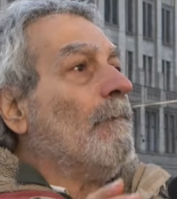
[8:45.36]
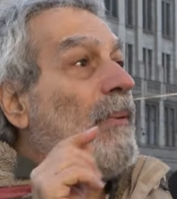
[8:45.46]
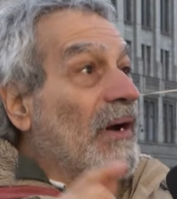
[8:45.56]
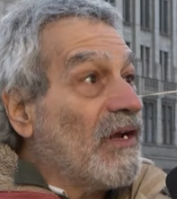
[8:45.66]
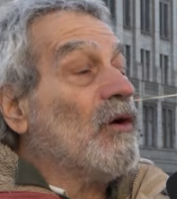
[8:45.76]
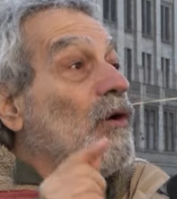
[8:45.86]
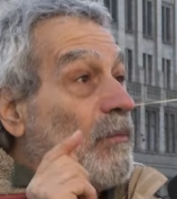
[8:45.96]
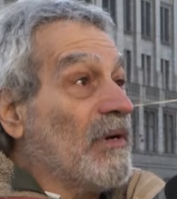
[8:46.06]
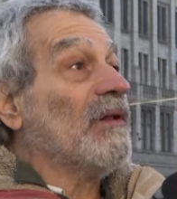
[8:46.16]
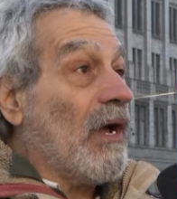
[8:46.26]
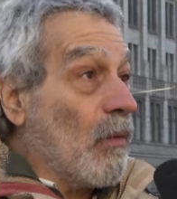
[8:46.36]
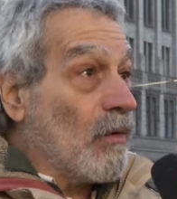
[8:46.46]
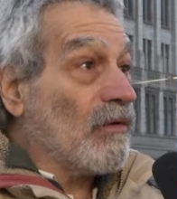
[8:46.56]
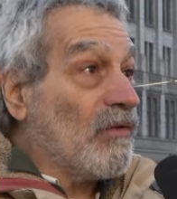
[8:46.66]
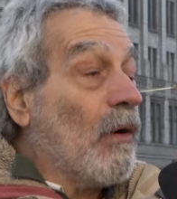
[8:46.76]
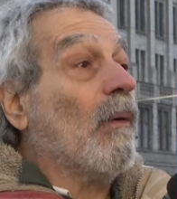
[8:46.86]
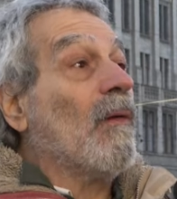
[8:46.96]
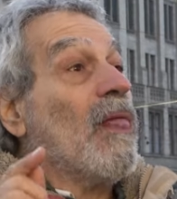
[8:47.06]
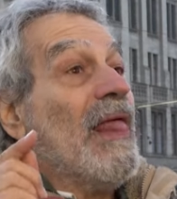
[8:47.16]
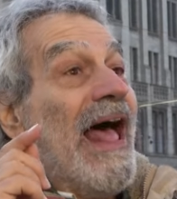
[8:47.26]
But it could have been a lot worse. So,
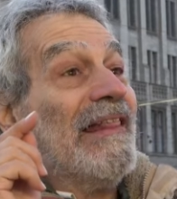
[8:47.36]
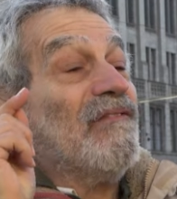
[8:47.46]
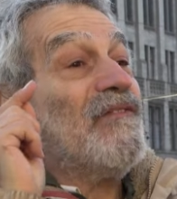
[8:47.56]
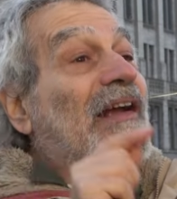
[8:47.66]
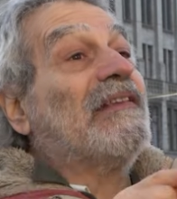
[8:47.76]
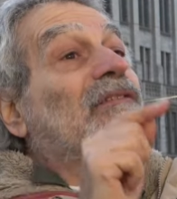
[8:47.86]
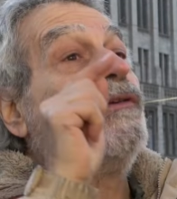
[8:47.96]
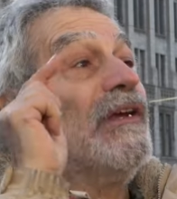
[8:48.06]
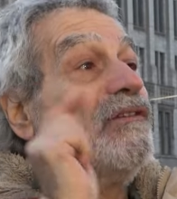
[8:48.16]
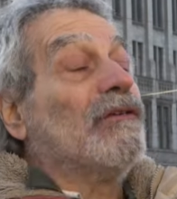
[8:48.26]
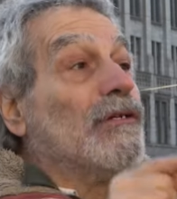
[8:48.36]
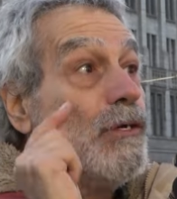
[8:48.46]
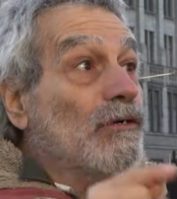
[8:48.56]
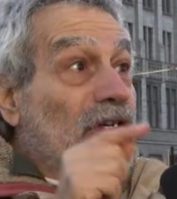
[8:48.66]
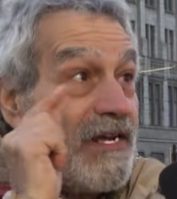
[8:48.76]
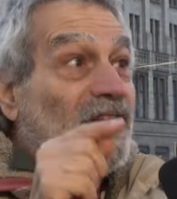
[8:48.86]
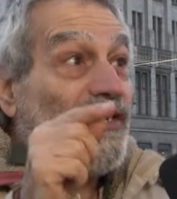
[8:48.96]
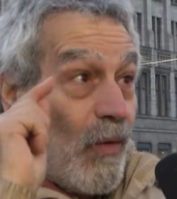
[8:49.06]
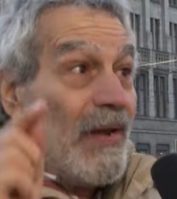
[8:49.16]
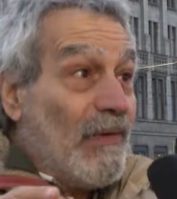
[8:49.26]
and the fact that Israel usually gets
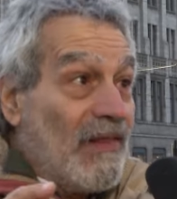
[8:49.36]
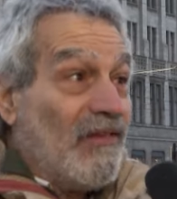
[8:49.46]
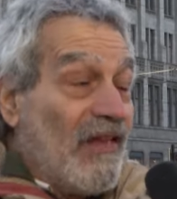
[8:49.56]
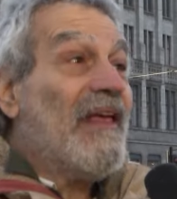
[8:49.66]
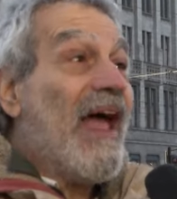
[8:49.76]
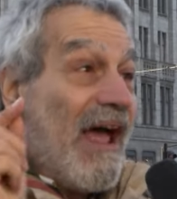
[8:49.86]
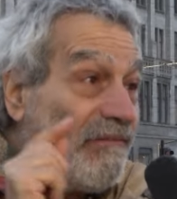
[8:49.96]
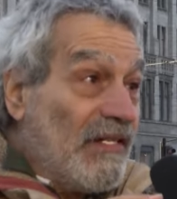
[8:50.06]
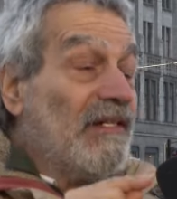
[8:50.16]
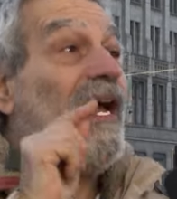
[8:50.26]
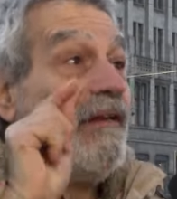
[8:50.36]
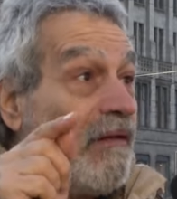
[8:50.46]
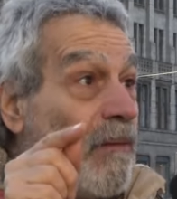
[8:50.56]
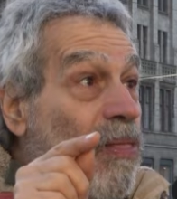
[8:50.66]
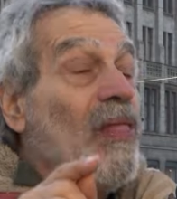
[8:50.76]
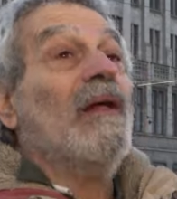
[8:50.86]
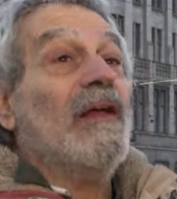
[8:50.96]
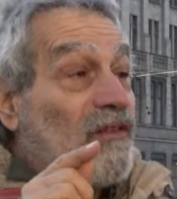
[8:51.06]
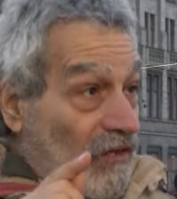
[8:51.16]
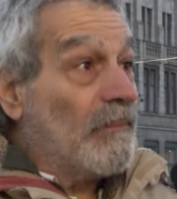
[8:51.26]
away with this, and they haven't yet,
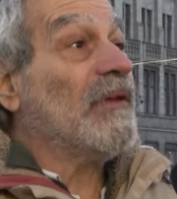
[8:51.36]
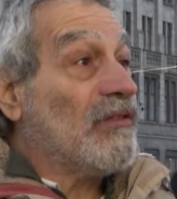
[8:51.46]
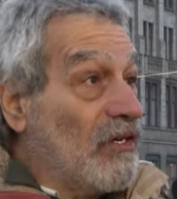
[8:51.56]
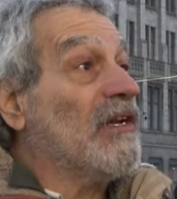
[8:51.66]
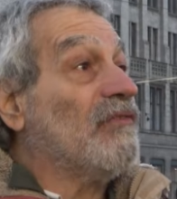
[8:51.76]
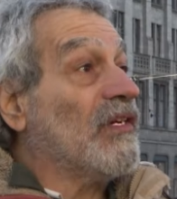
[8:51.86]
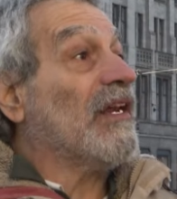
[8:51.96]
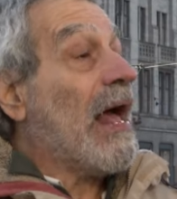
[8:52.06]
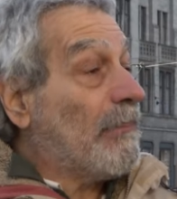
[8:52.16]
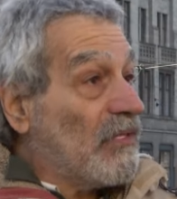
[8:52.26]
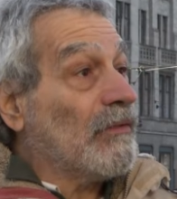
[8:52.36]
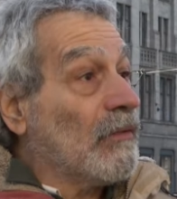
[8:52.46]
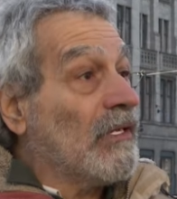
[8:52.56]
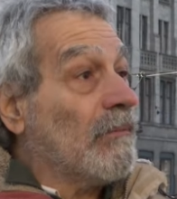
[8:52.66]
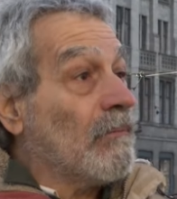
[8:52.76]
is something significant, absolutely.